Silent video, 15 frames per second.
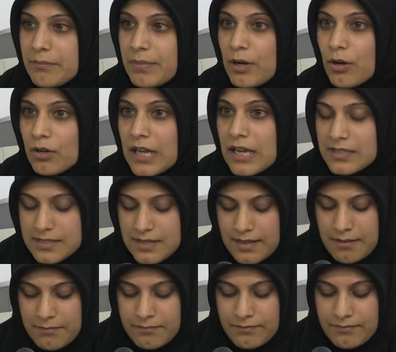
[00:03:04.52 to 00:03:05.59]
it belonging to
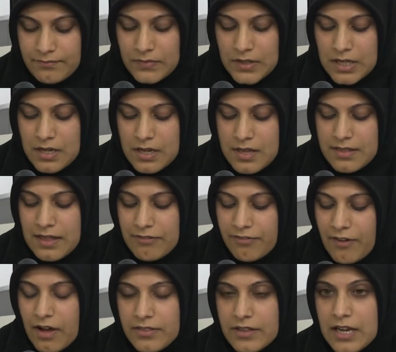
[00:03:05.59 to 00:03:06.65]
them. Their
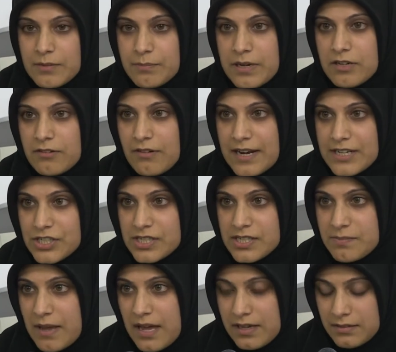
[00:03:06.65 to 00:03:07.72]
father had been a
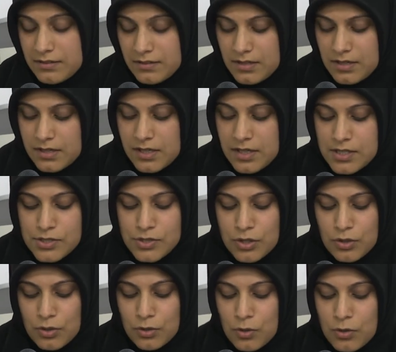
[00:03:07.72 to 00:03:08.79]
righteous man, so
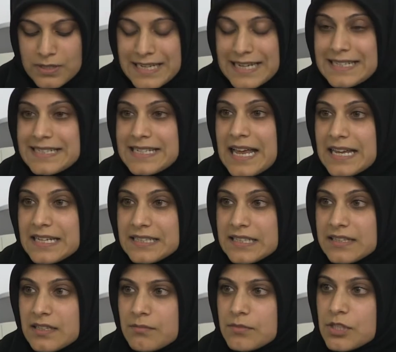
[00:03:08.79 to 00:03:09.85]
your Lord
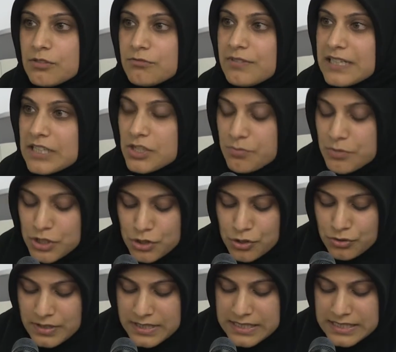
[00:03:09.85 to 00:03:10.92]
intended them to reach
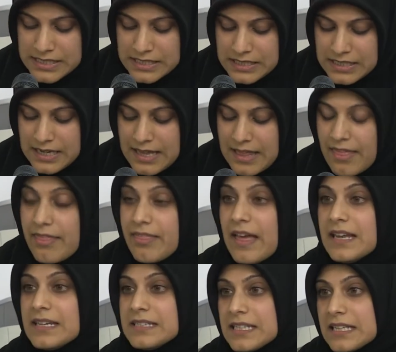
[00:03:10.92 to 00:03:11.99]
maturity,
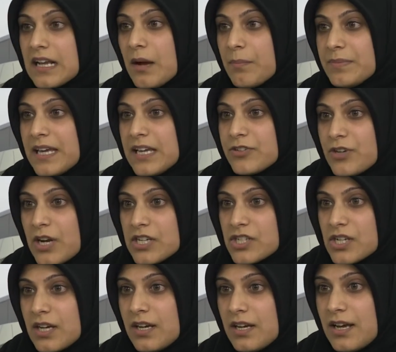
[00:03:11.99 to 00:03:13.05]
then dig up their
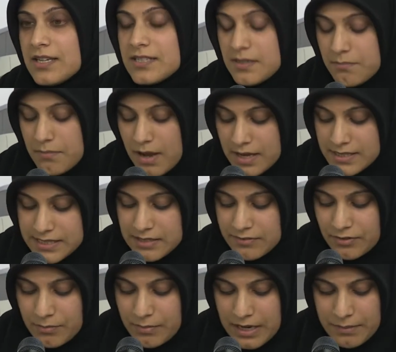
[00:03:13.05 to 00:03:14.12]
treasure as a mercy
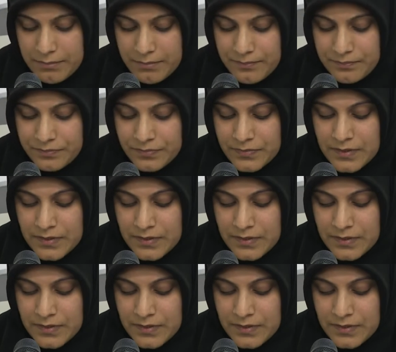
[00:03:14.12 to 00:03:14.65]
from him,